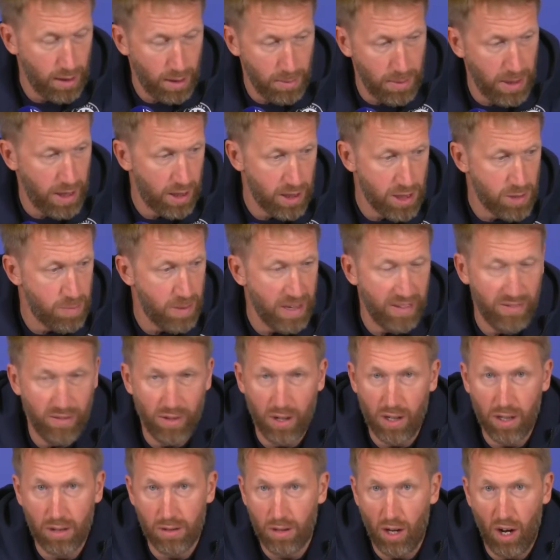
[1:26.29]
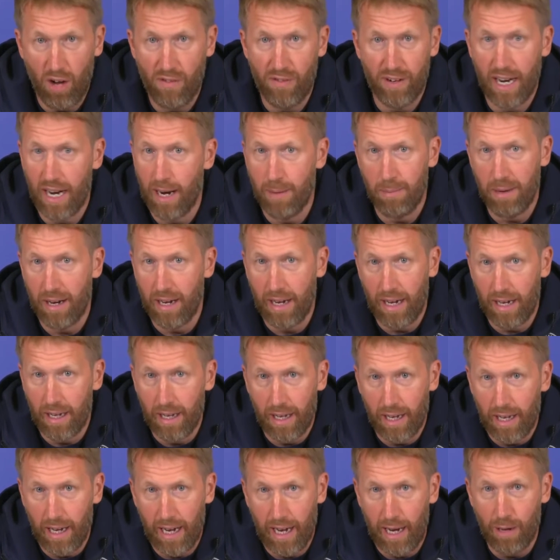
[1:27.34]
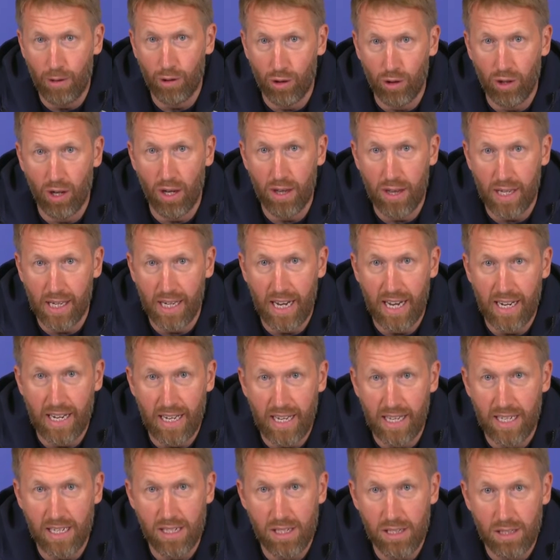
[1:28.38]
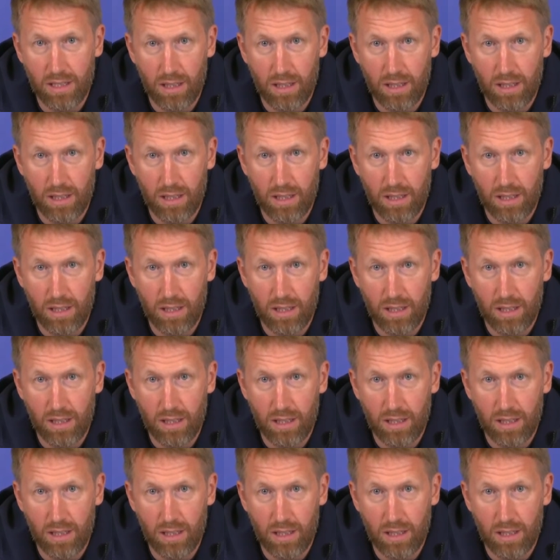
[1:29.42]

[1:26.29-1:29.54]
can speak for half an hour about how good I think Eddie is